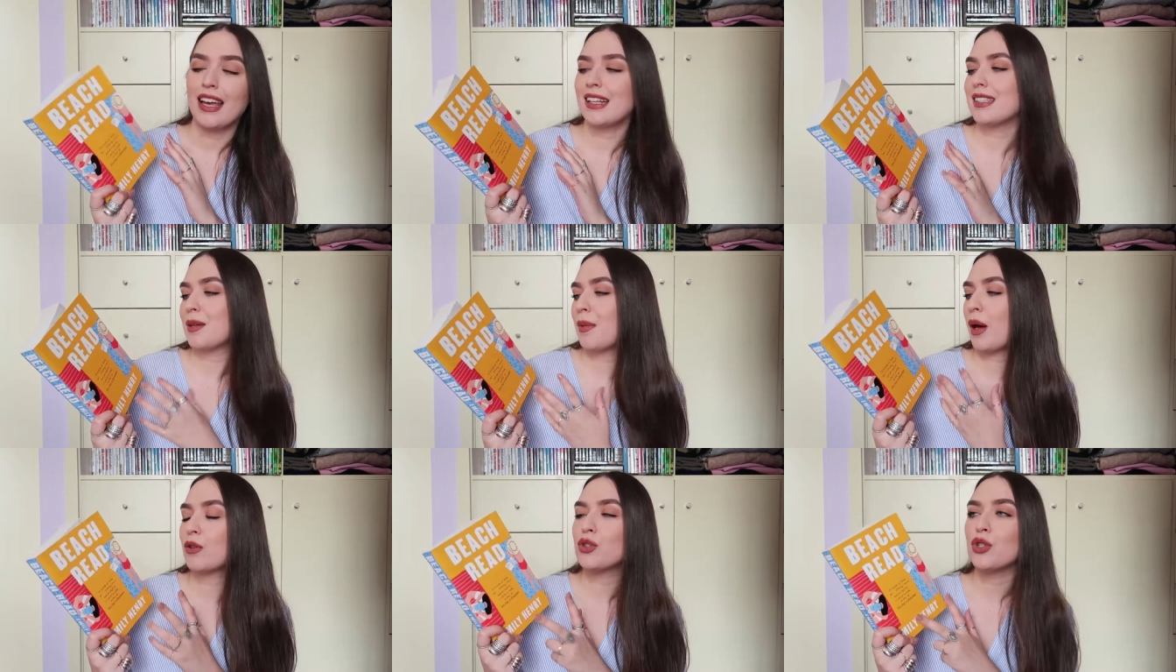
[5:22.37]
It's
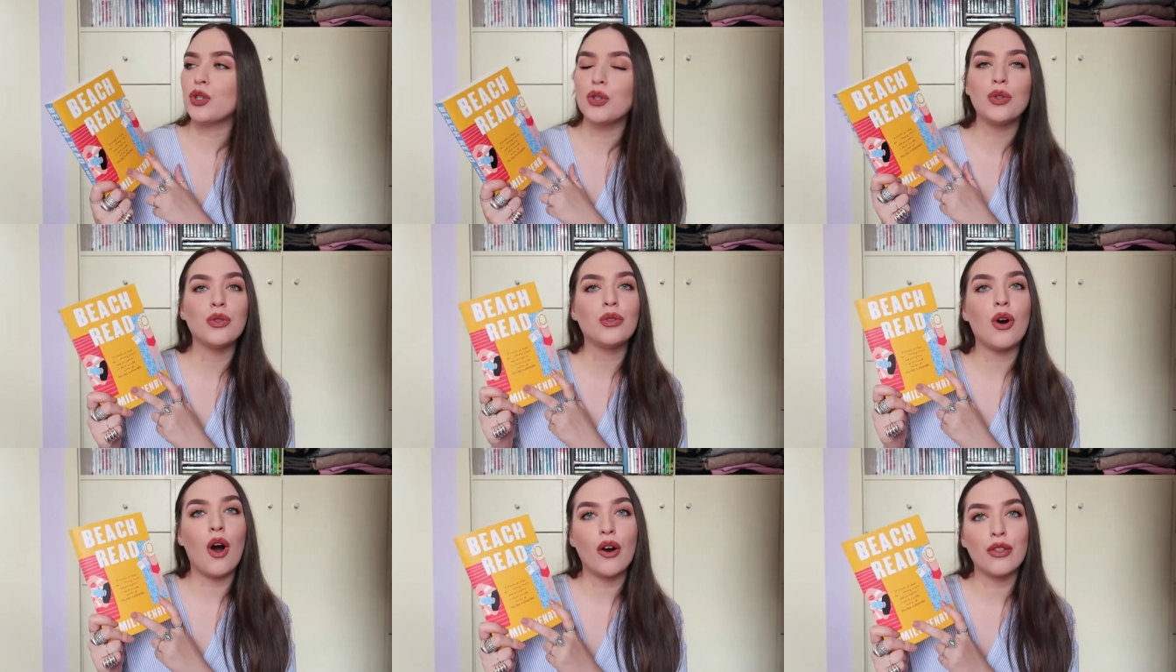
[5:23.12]
about
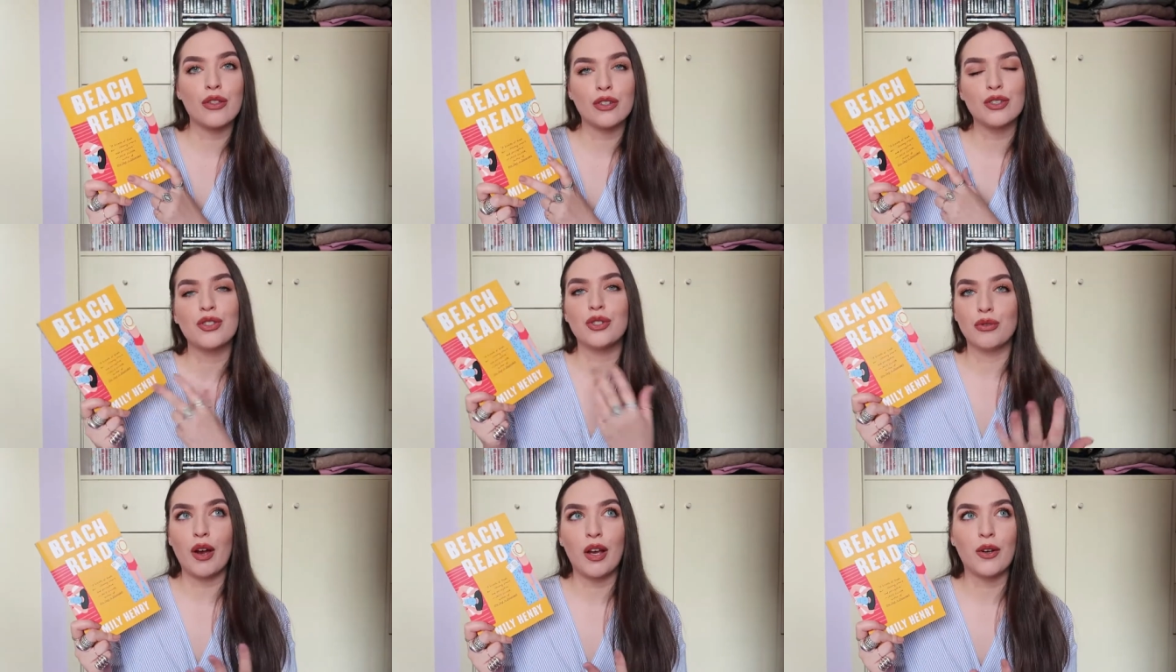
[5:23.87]
two authors,
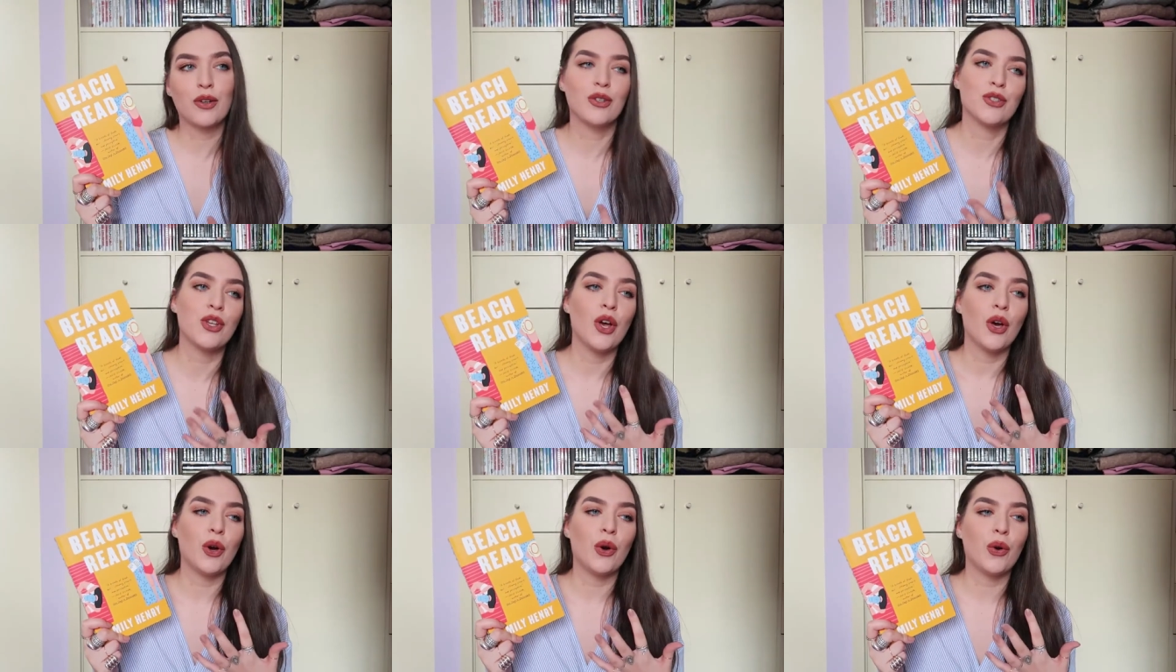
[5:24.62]
two writers
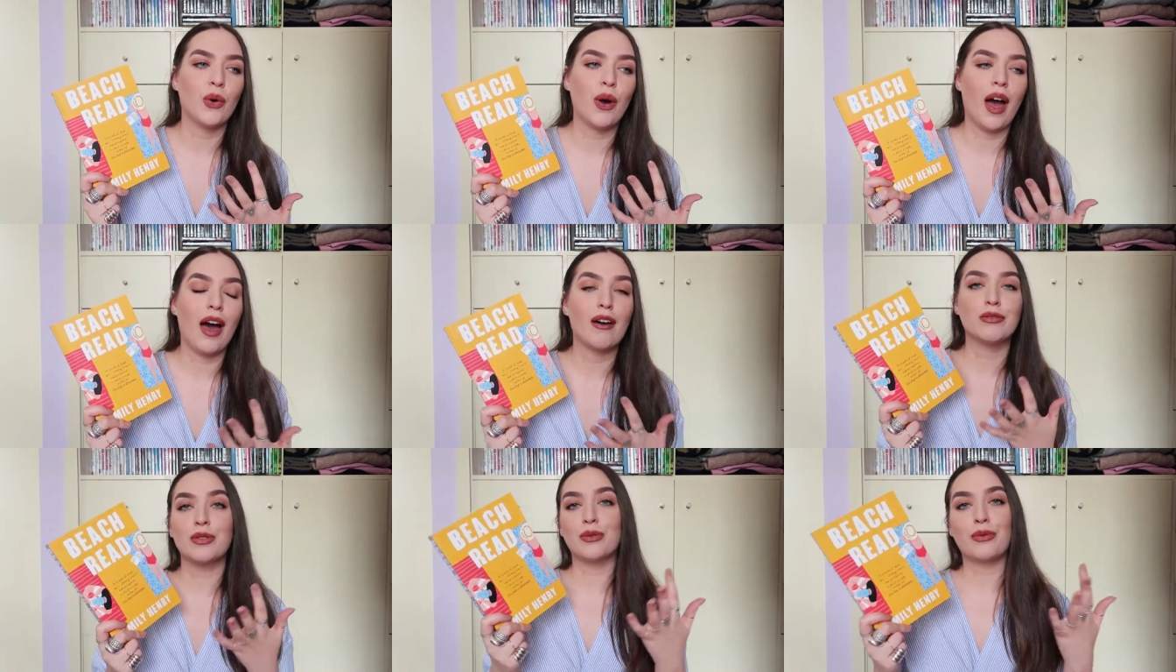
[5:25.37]
who
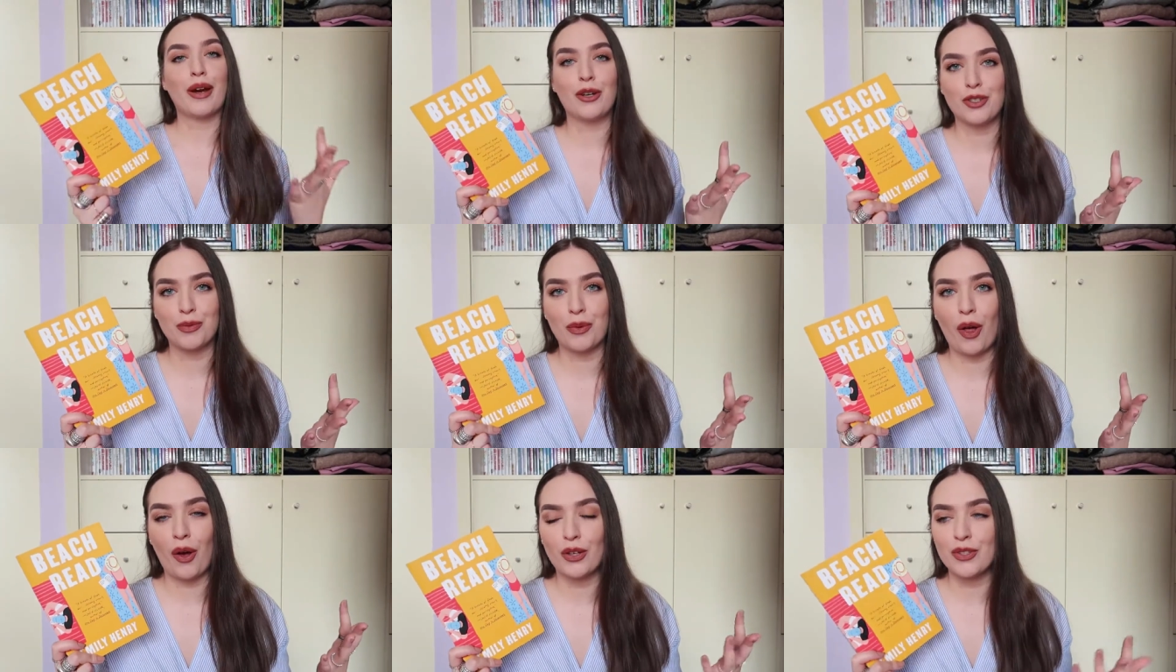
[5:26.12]
have writer's
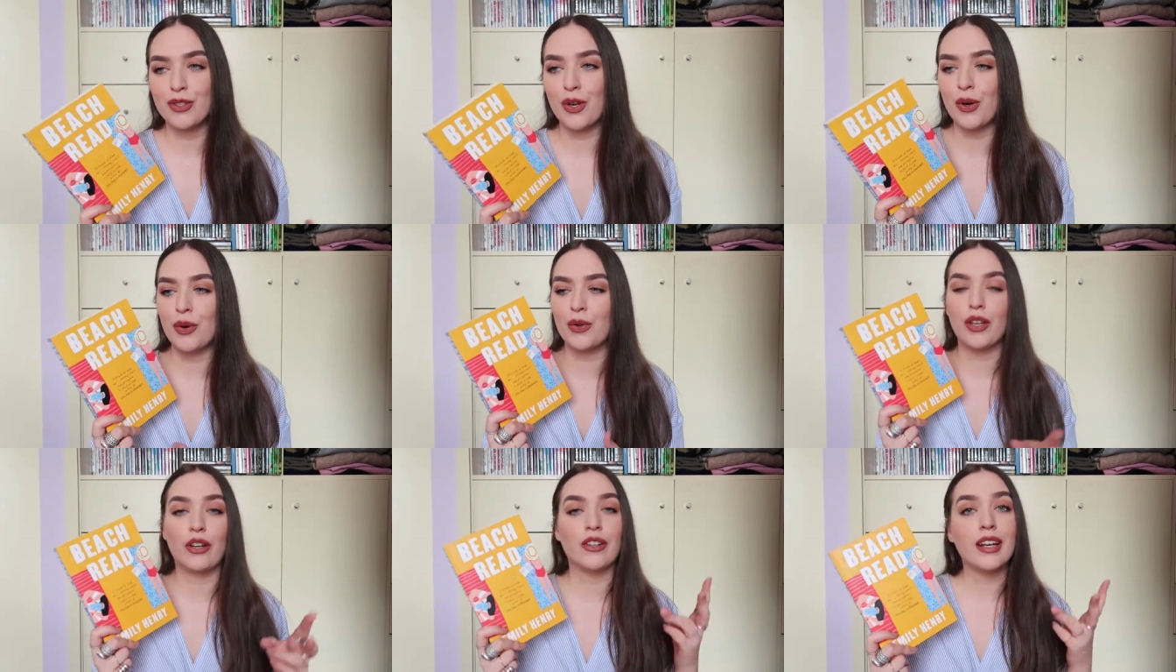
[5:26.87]
block. So
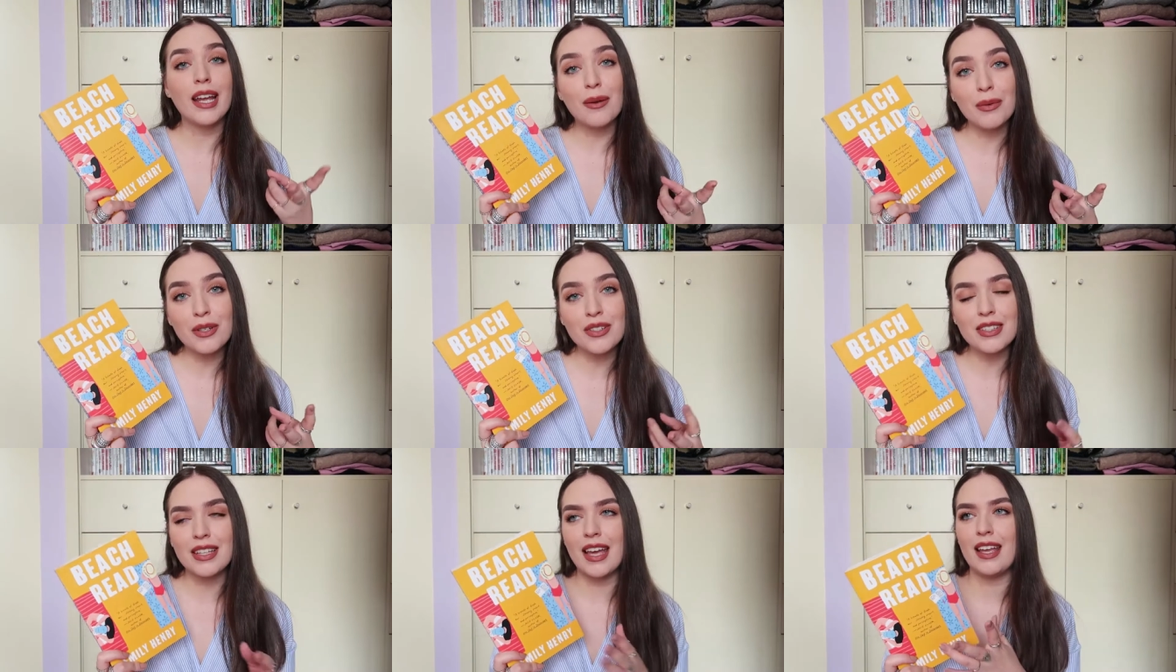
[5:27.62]
they are
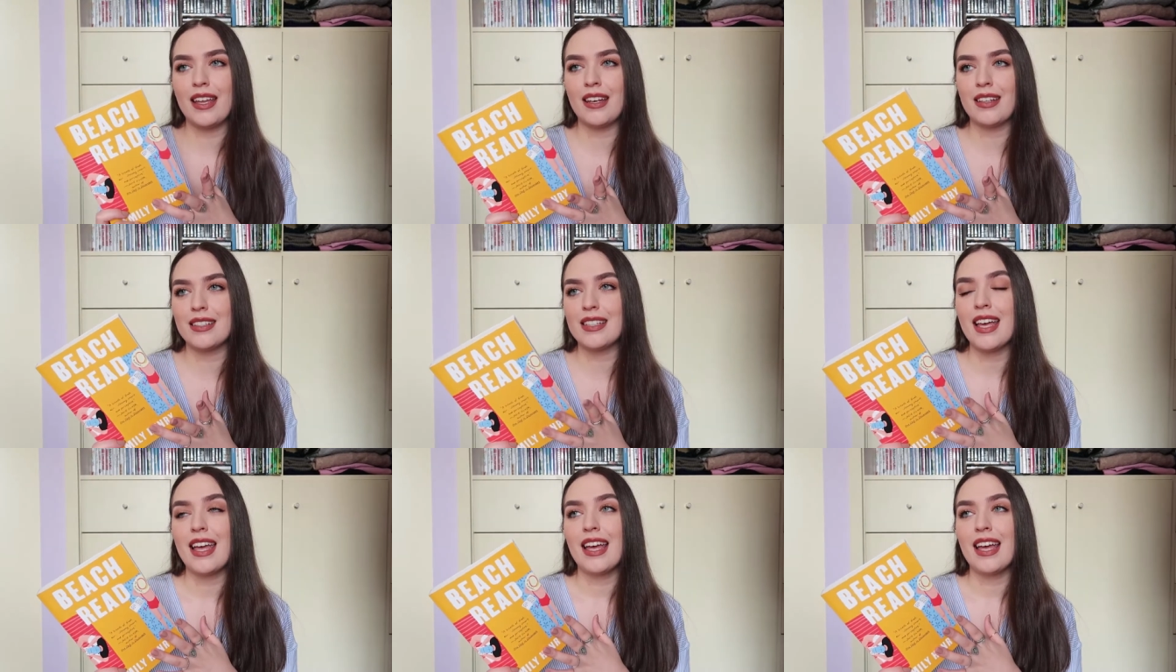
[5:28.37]
neighbors and